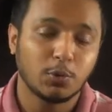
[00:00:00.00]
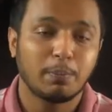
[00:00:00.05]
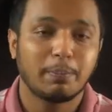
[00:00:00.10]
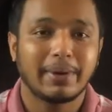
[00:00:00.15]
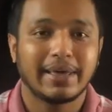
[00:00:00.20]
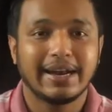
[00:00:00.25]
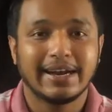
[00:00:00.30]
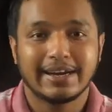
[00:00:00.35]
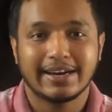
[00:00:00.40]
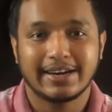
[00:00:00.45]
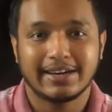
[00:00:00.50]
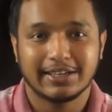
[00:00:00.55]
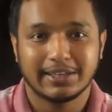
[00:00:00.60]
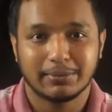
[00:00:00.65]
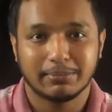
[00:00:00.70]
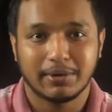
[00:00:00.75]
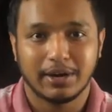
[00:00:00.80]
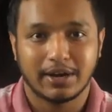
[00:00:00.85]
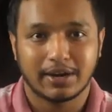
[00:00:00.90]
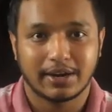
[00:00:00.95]
penetrate the
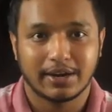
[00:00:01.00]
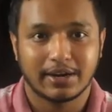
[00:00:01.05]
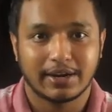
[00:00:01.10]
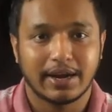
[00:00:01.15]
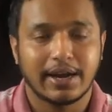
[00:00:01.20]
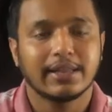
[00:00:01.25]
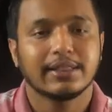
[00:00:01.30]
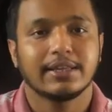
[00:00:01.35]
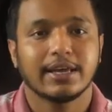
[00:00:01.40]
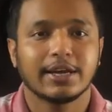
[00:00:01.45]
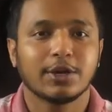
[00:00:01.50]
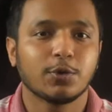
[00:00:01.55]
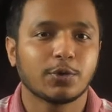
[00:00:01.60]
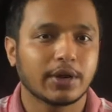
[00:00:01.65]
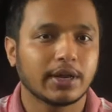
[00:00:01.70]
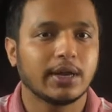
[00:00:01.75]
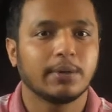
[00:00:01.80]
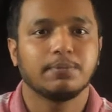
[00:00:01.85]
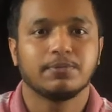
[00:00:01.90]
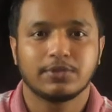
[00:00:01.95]
market, and then you can
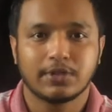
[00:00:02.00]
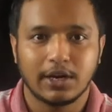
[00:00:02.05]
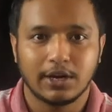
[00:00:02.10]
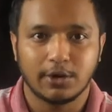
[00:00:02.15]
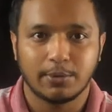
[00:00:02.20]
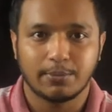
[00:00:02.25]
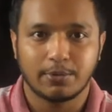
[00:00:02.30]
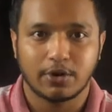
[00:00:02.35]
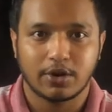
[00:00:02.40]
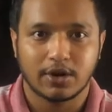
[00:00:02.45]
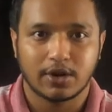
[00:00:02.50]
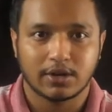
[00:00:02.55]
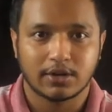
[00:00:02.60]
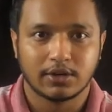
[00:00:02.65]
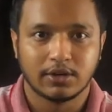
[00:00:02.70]
upsell your product.